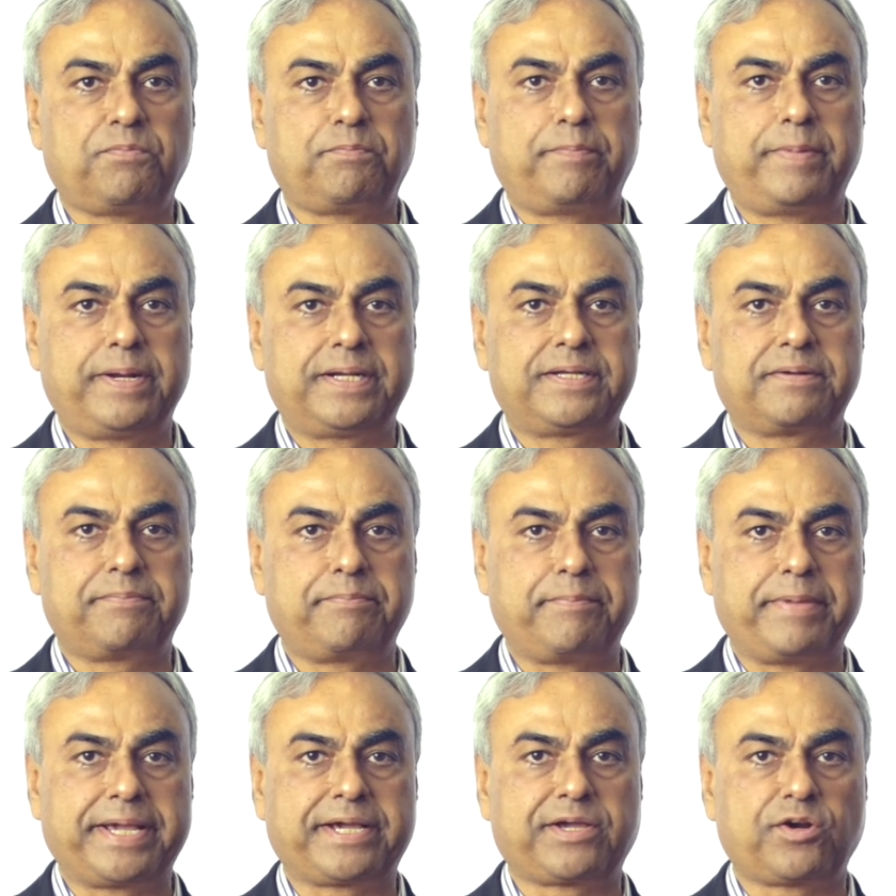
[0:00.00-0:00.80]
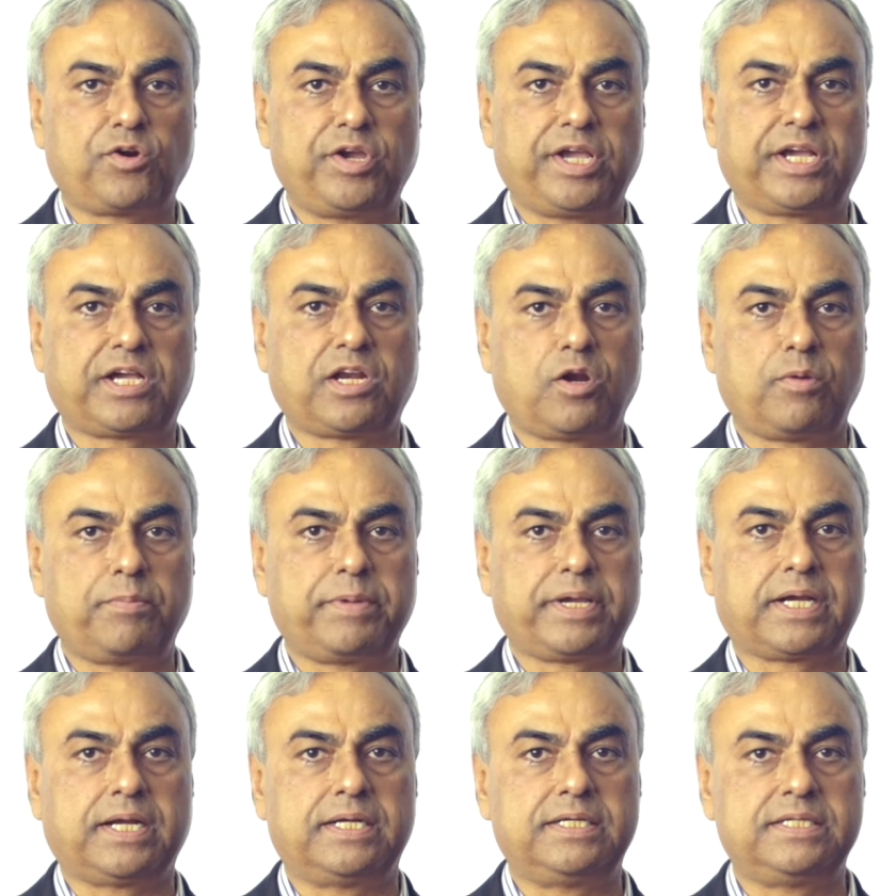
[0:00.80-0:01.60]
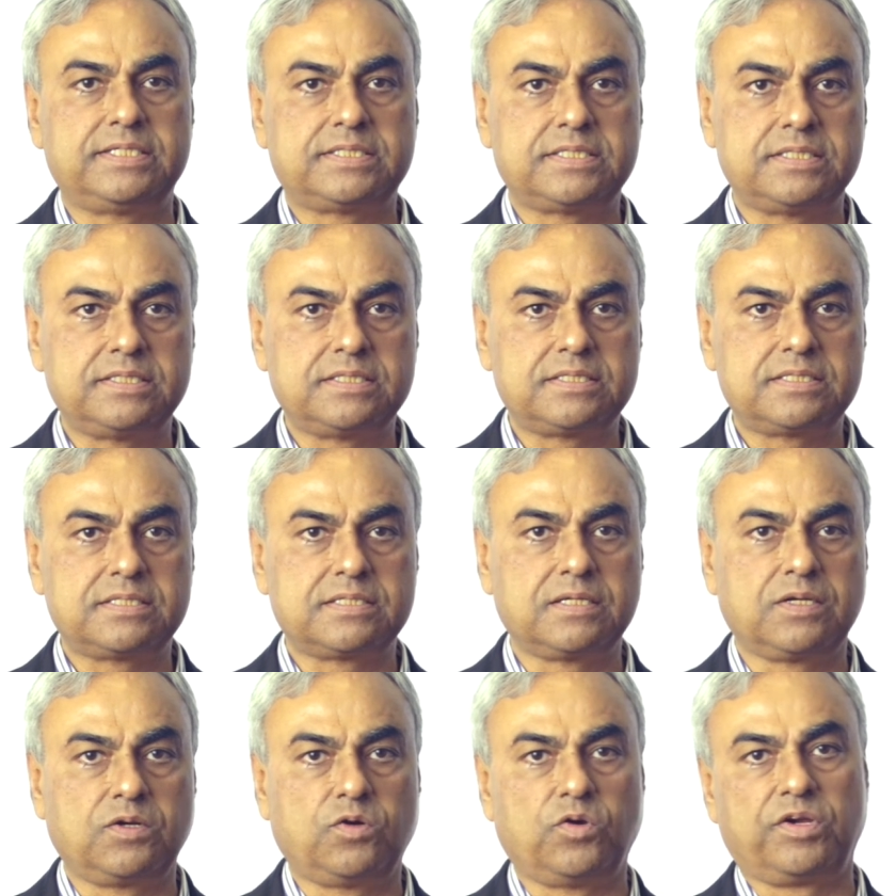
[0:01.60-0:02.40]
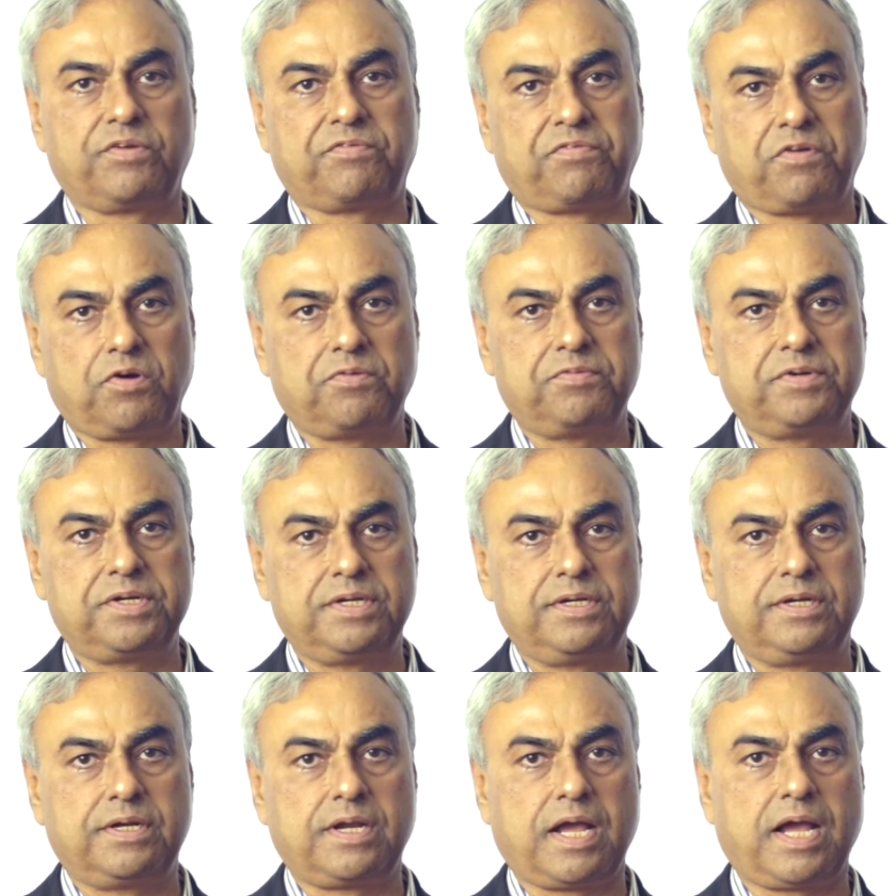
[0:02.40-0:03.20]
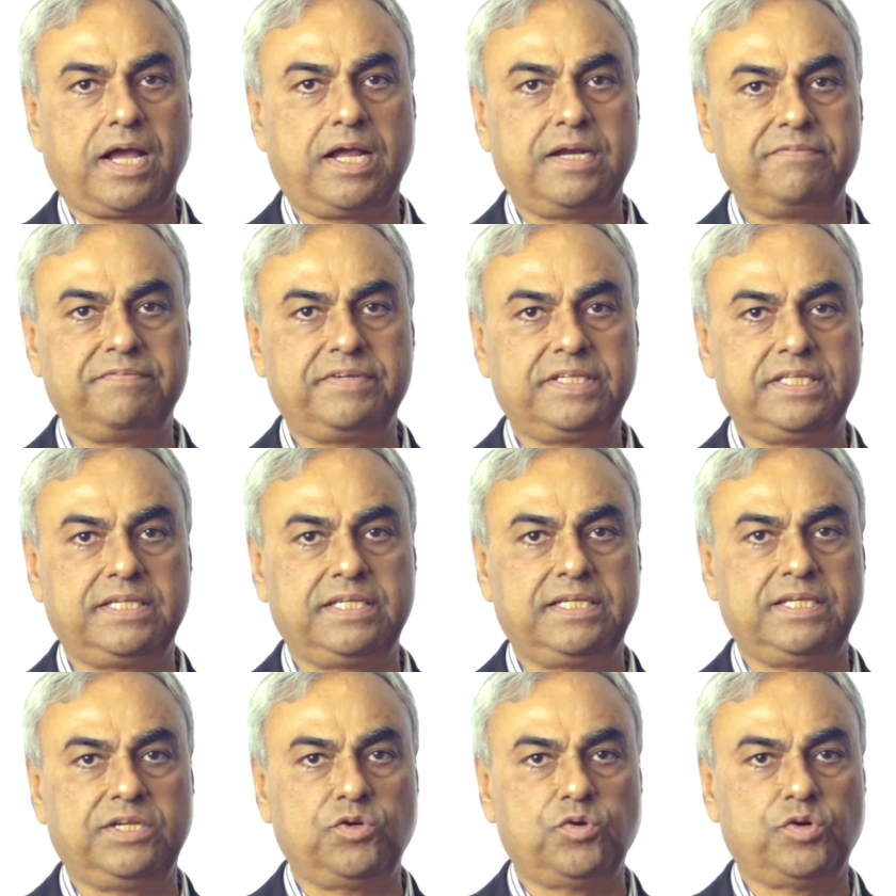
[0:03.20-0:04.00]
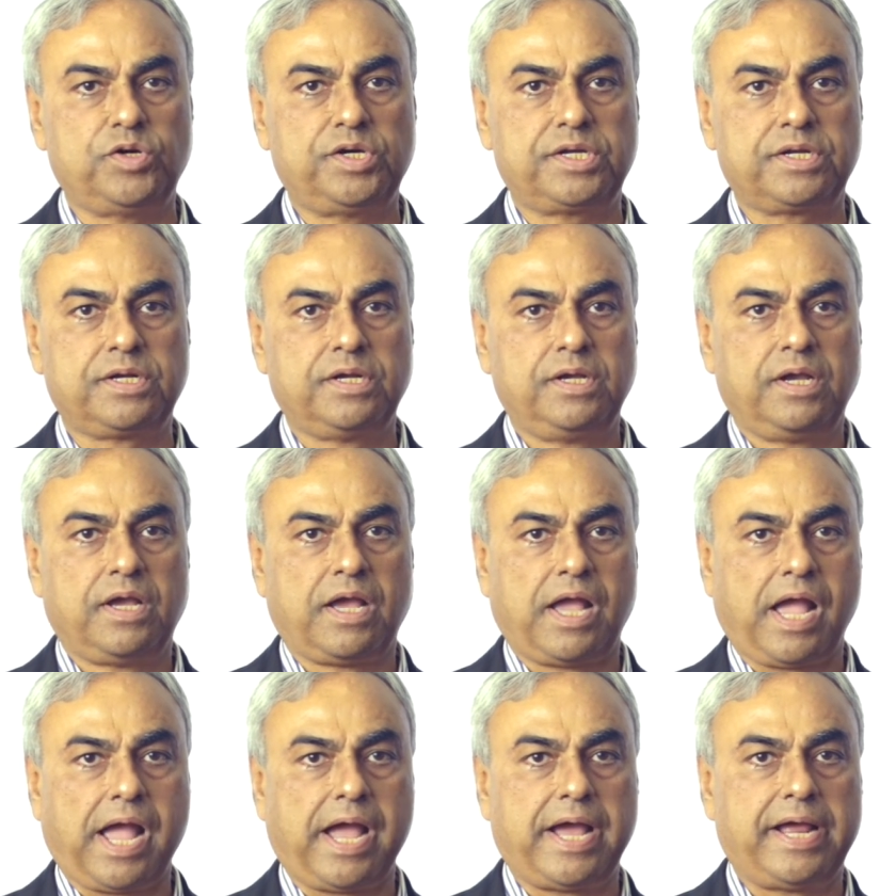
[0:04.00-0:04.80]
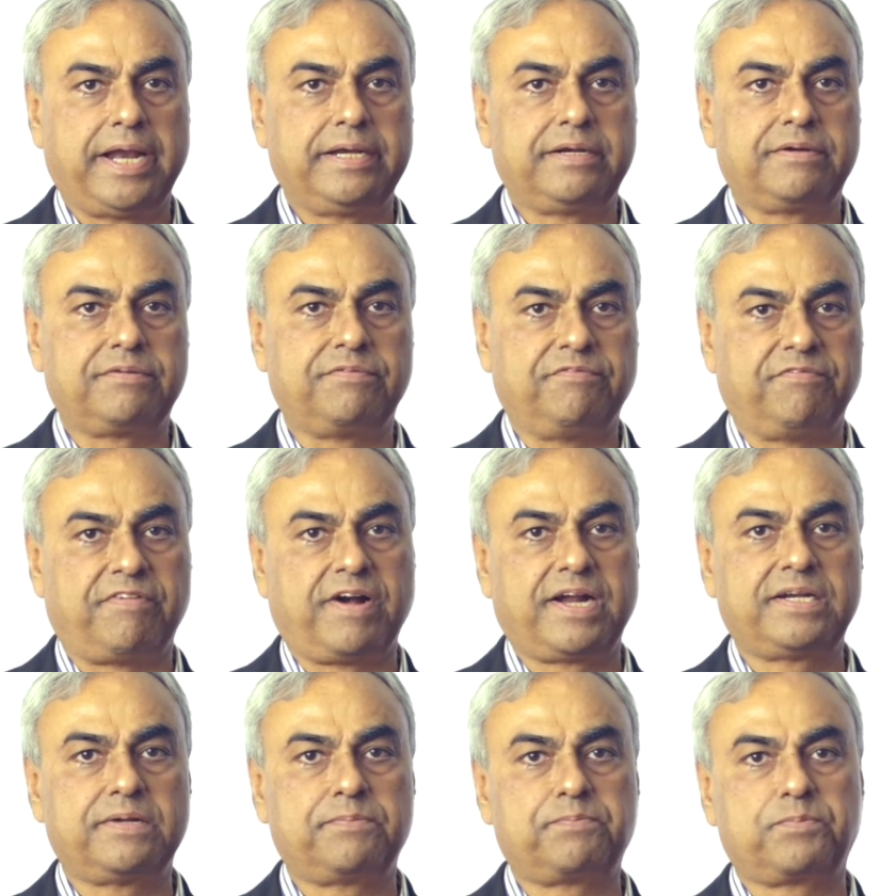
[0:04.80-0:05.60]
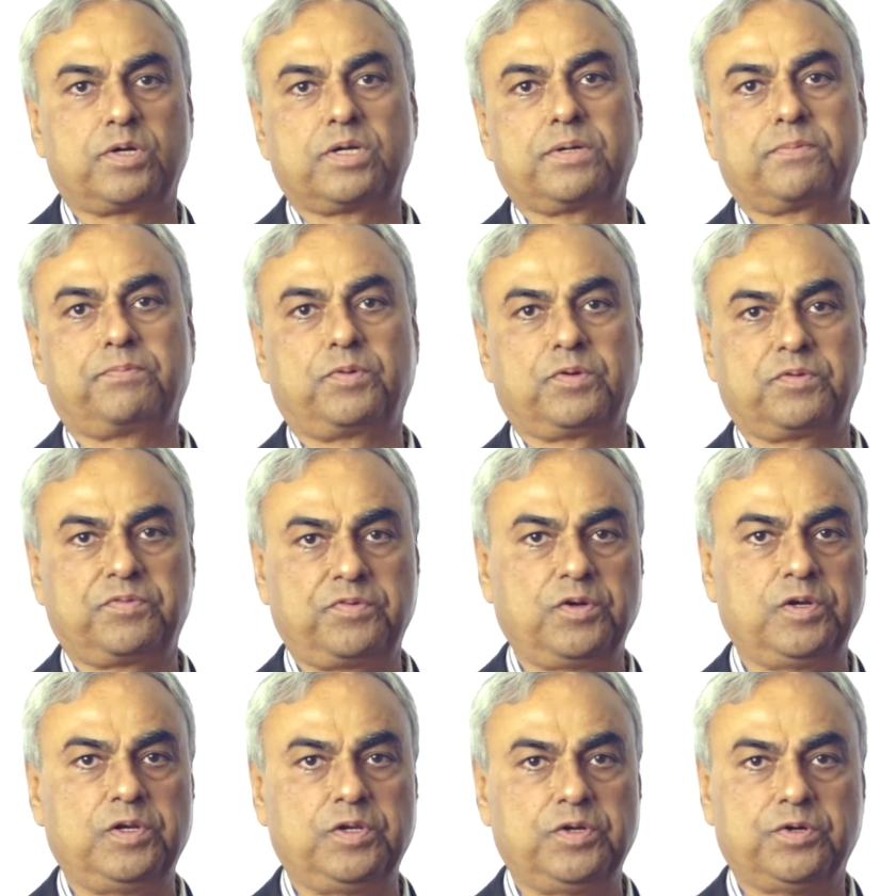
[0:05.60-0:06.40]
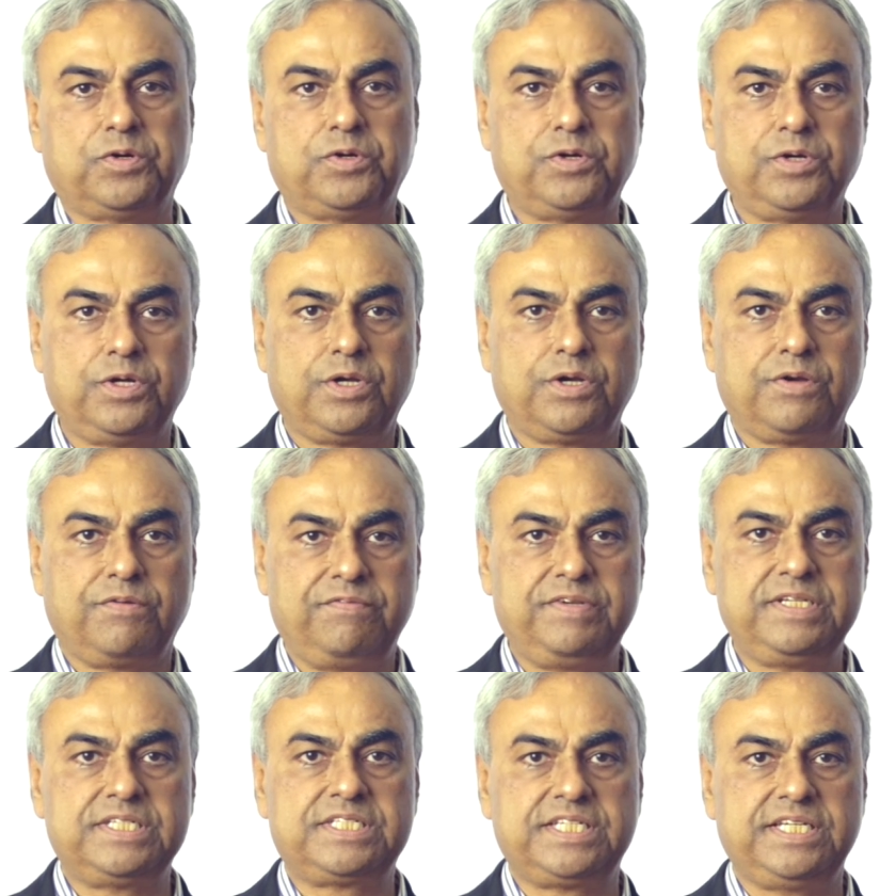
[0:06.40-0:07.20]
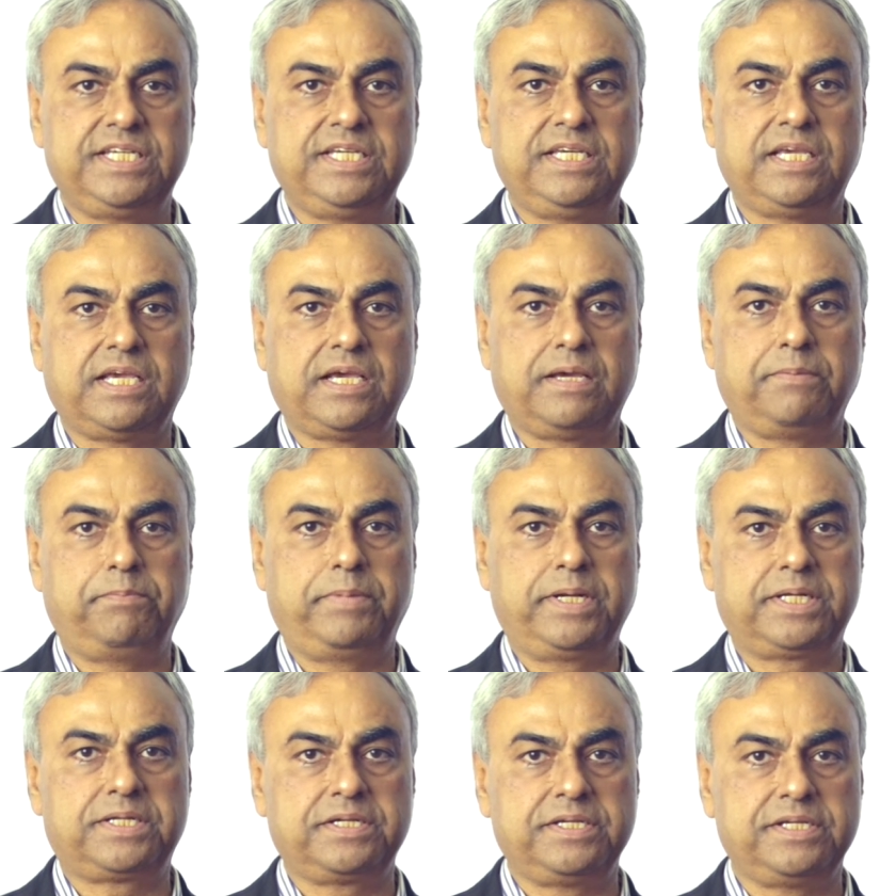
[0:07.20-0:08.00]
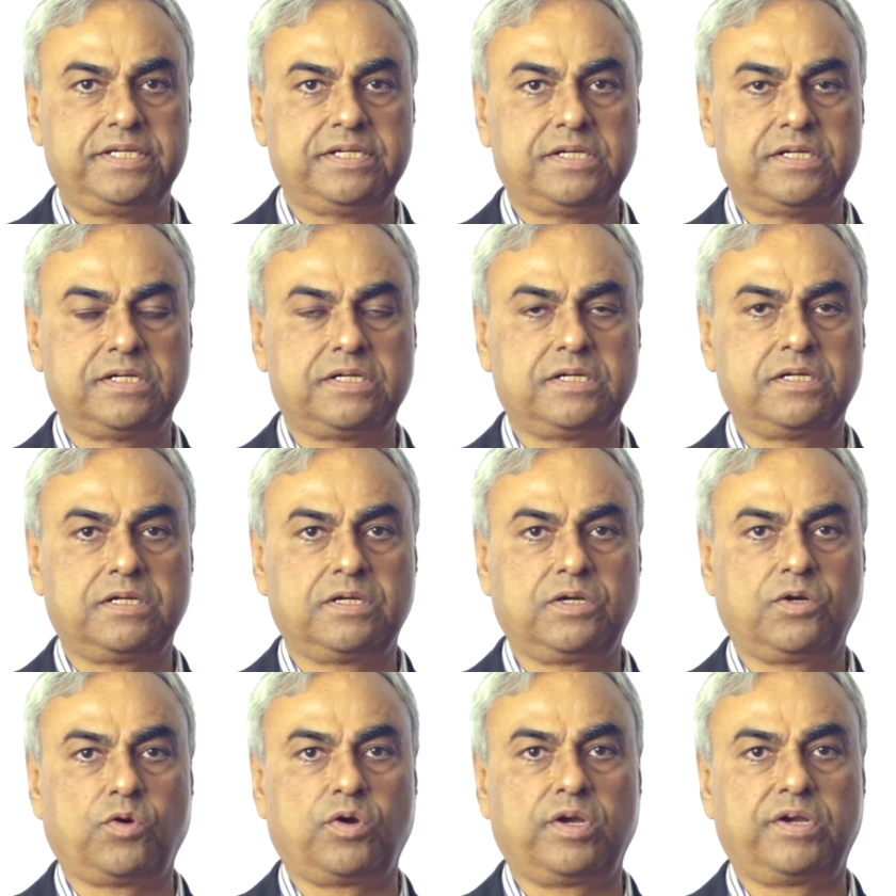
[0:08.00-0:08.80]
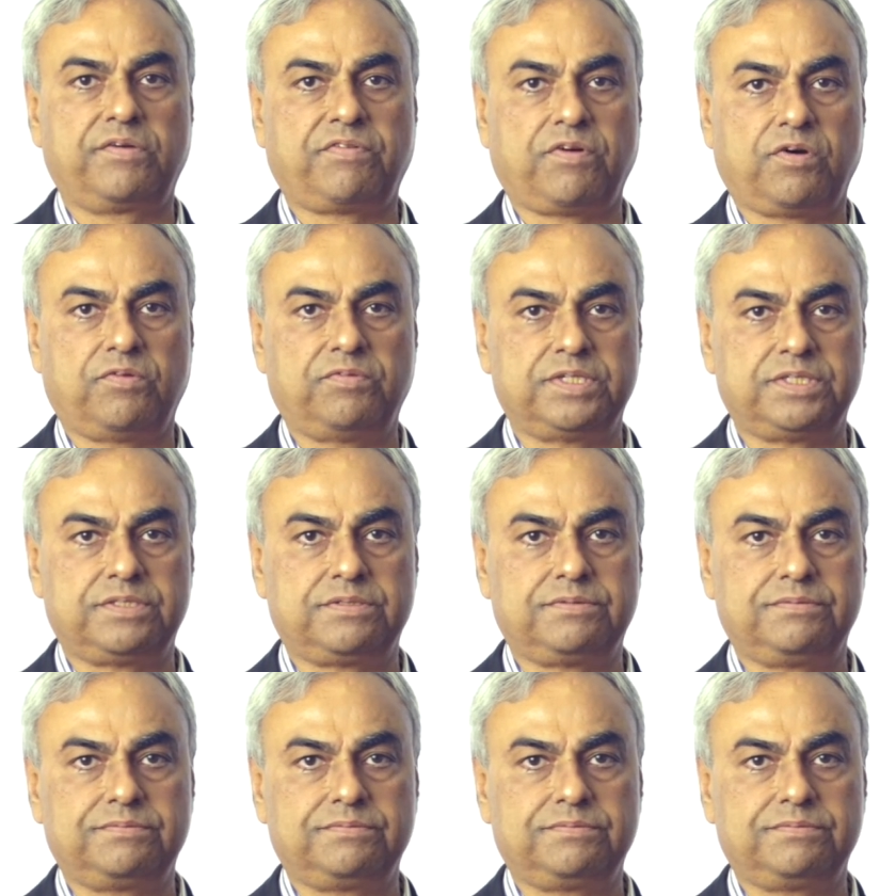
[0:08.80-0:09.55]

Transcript: of better macroeconomic conditions going forward and with the newer and wider product portfolio, we see a better year going forward.